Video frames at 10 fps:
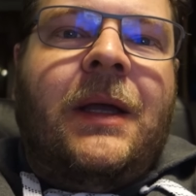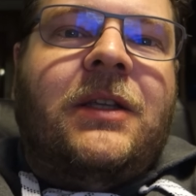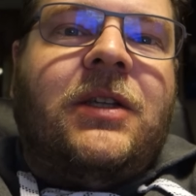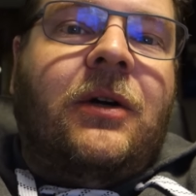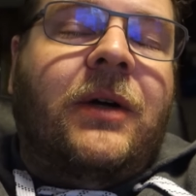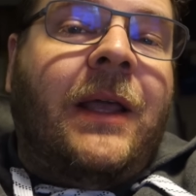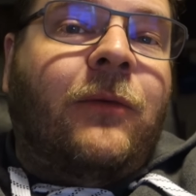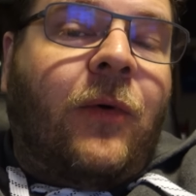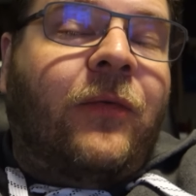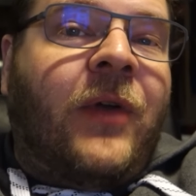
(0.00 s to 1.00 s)
So
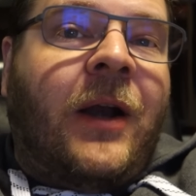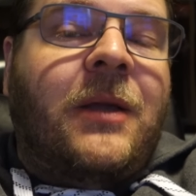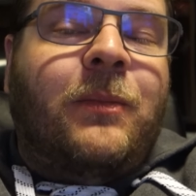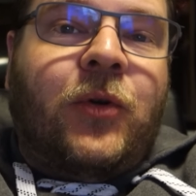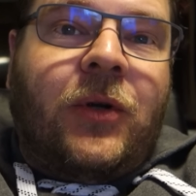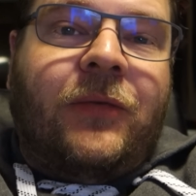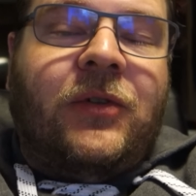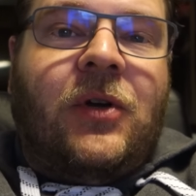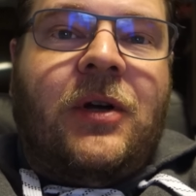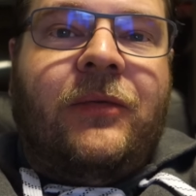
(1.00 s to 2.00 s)
it will vary per
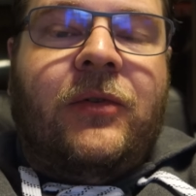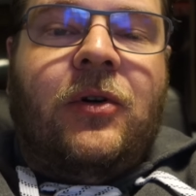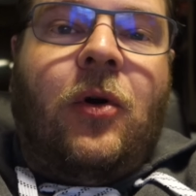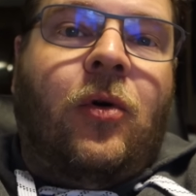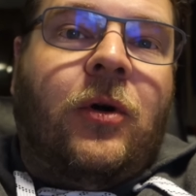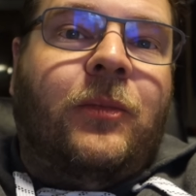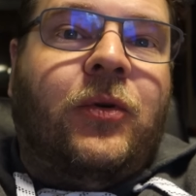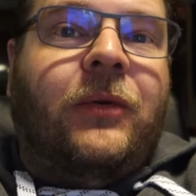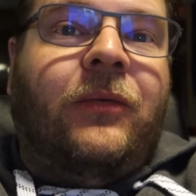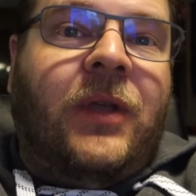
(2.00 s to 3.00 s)
photographer or
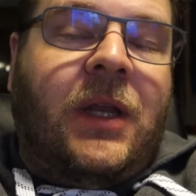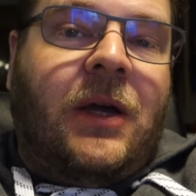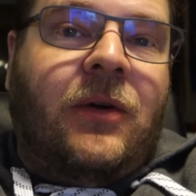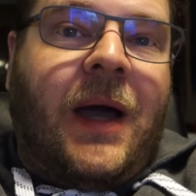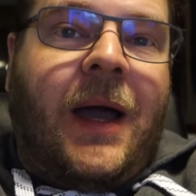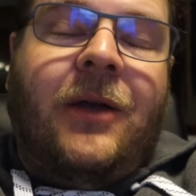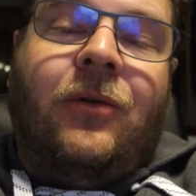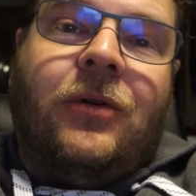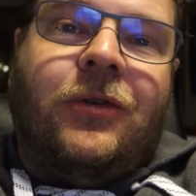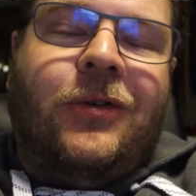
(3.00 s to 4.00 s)
per video guy
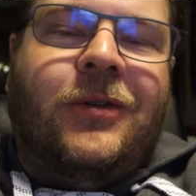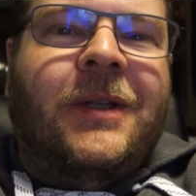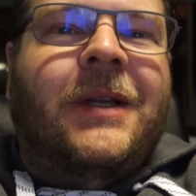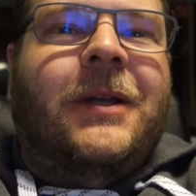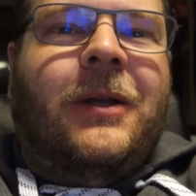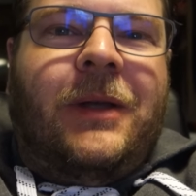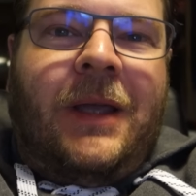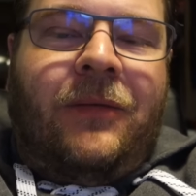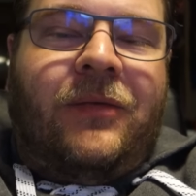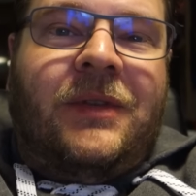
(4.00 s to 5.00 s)
or girl
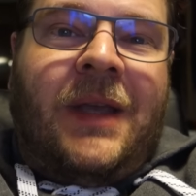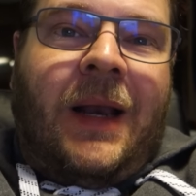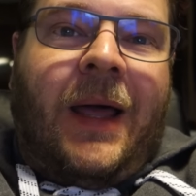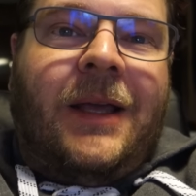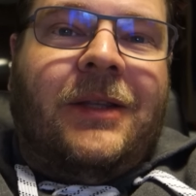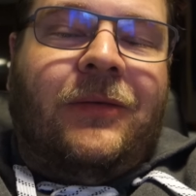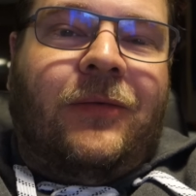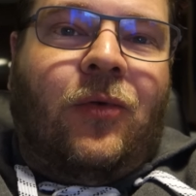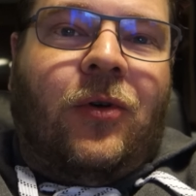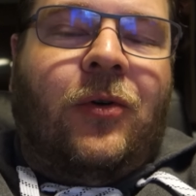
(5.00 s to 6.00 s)
if they like the
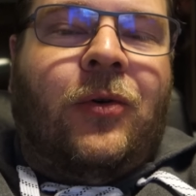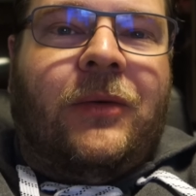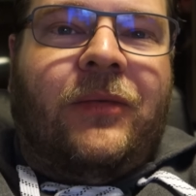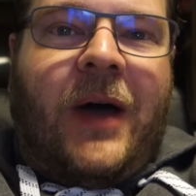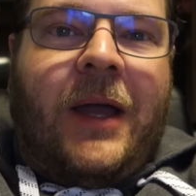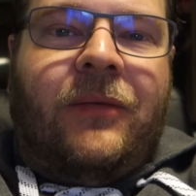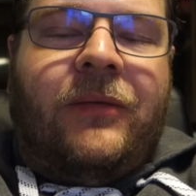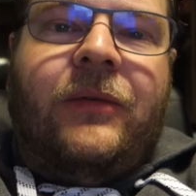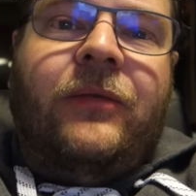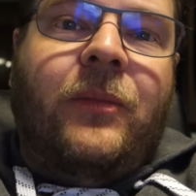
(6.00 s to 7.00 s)
4 or the
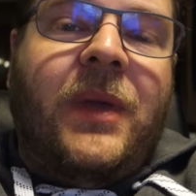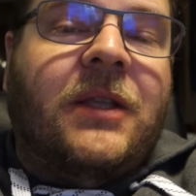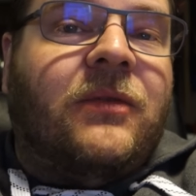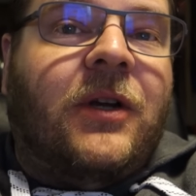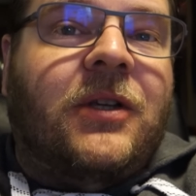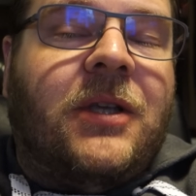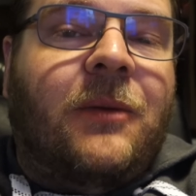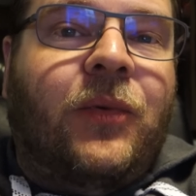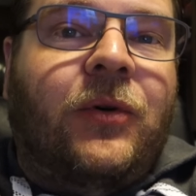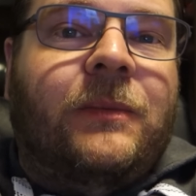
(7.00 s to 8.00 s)
5. For me it's very
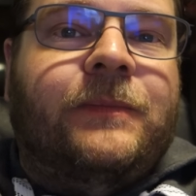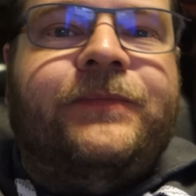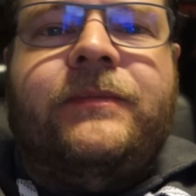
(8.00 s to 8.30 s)
simple.